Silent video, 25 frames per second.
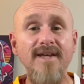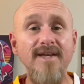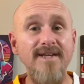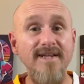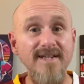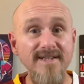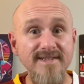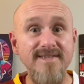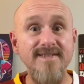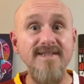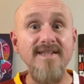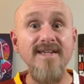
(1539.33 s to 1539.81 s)

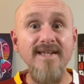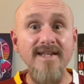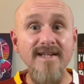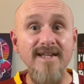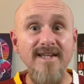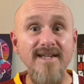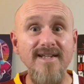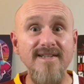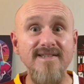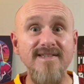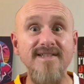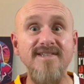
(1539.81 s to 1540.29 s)
It's the
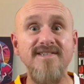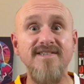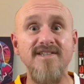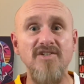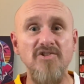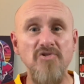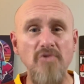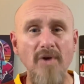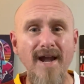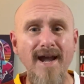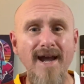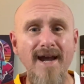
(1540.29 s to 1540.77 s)
Indians. It's the
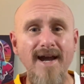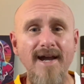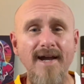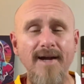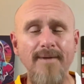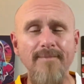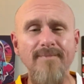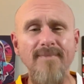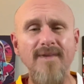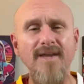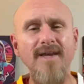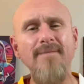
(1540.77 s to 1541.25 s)

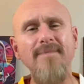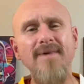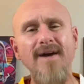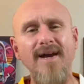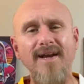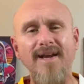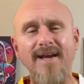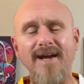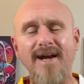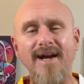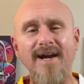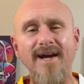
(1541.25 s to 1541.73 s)
Tribe. Come
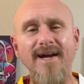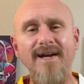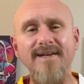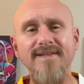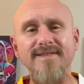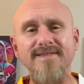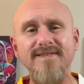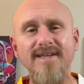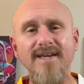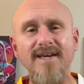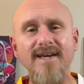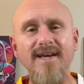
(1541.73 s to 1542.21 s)
on,
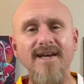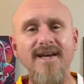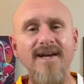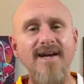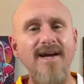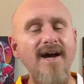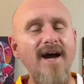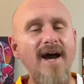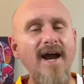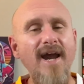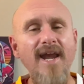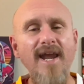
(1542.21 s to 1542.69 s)
guys.
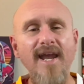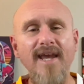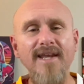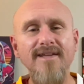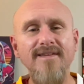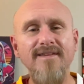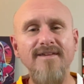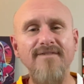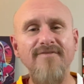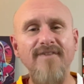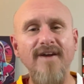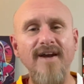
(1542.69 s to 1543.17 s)
I
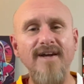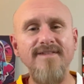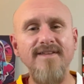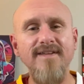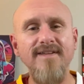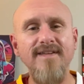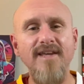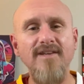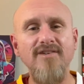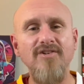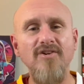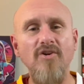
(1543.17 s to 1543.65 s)
hated the fact
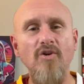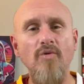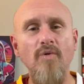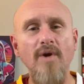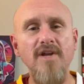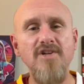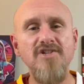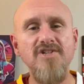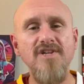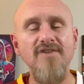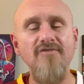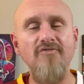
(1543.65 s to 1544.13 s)
that they took
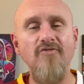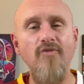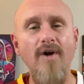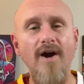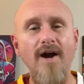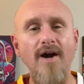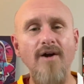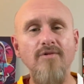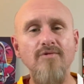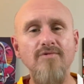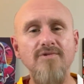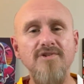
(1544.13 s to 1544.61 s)
away Chief
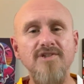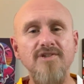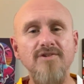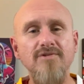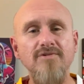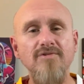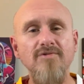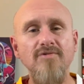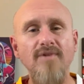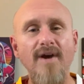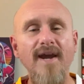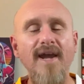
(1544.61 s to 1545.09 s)
Wahoo
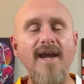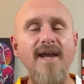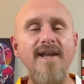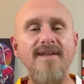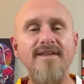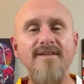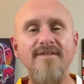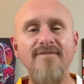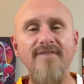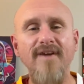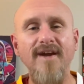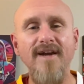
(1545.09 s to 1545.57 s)
too. I
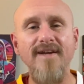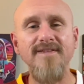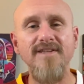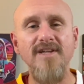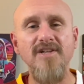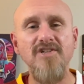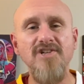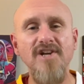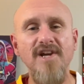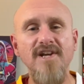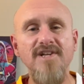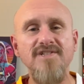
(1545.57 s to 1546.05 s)
hated the fact they
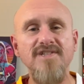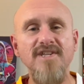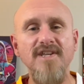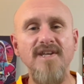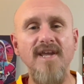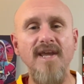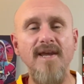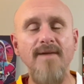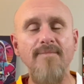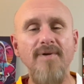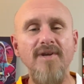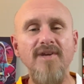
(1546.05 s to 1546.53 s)
changed the
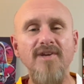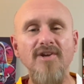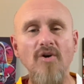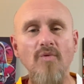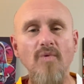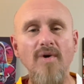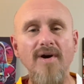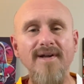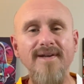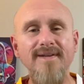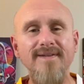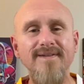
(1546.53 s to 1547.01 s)
name. But you know
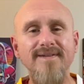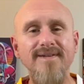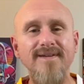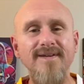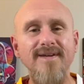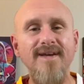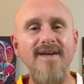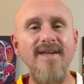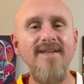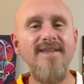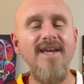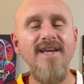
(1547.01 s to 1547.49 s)
what?
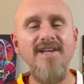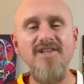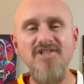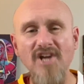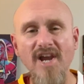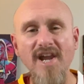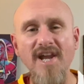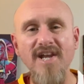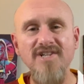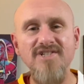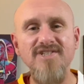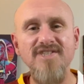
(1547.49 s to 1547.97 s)
They
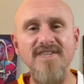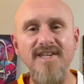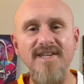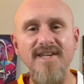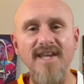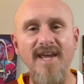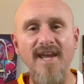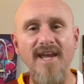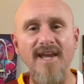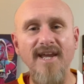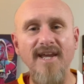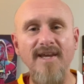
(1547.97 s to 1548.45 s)
changed the
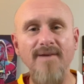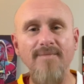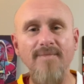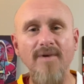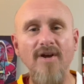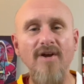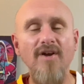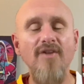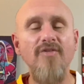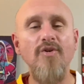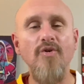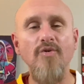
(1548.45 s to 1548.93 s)

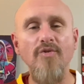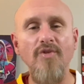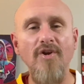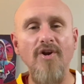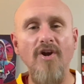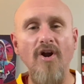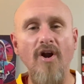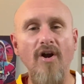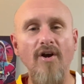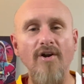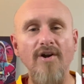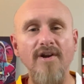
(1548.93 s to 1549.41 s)
name. They're the
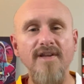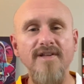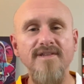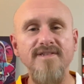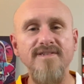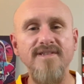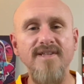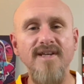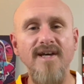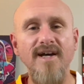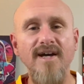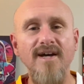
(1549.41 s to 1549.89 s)

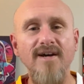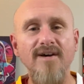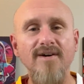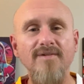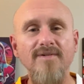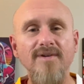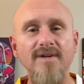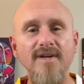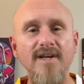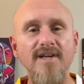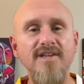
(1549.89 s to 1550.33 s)
Guardians now.